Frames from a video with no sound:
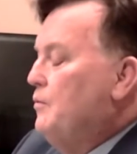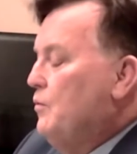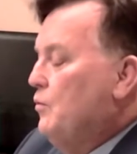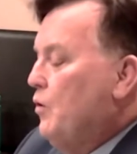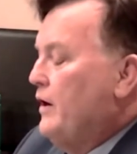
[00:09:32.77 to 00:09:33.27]

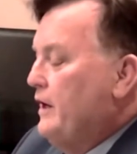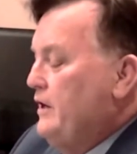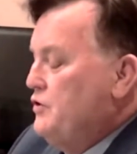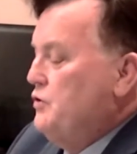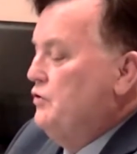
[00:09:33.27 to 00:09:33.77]
water
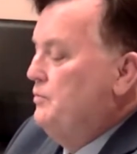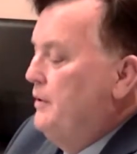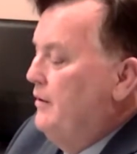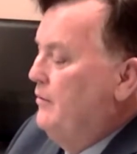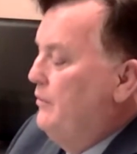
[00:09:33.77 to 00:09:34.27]
issues,
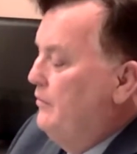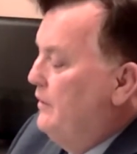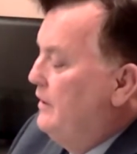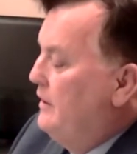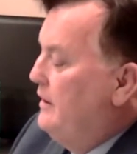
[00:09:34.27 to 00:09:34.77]
but we
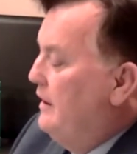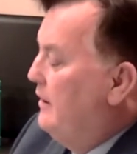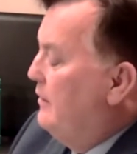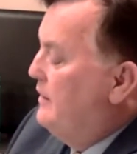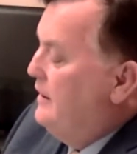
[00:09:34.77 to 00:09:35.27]
really
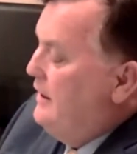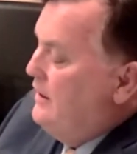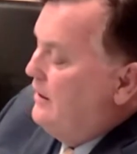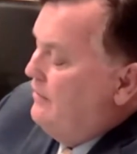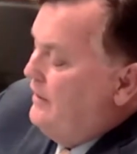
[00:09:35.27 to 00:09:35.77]
are in need
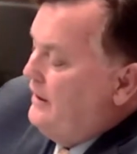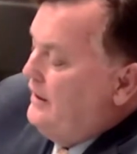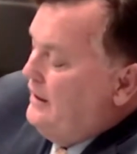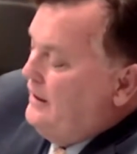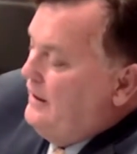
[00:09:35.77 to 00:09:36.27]
of a
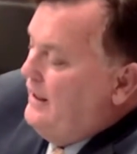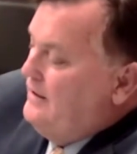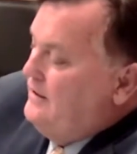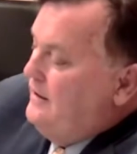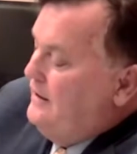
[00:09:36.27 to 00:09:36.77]

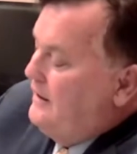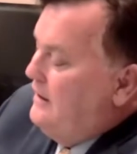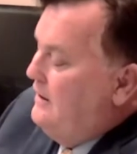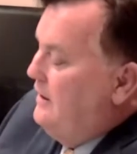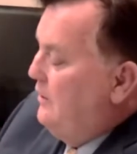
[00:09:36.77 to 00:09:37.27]
entity that
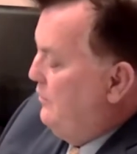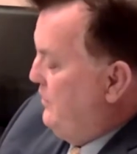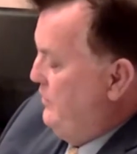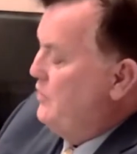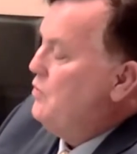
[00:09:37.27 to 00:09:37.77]
can deal
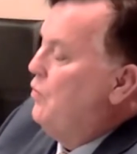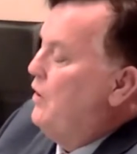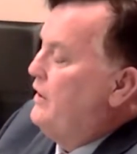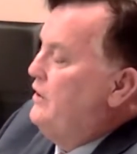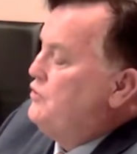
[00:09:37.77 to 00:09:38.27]
with
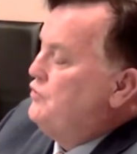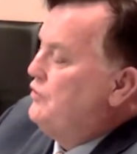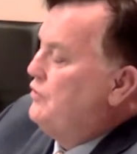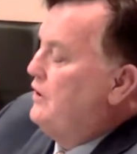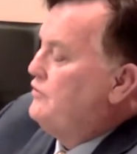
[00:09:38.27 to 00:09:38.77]
water issues
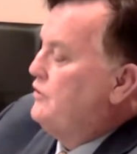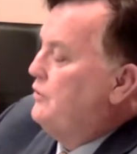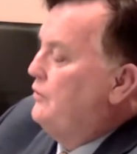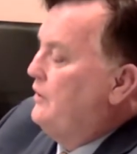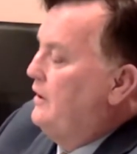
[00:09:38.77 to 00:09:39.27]
across the
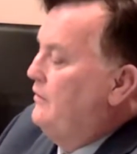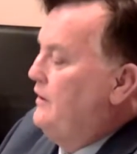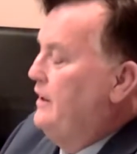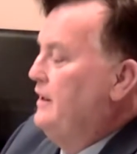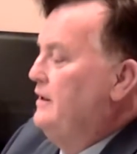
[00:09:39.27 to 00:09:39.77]
total county.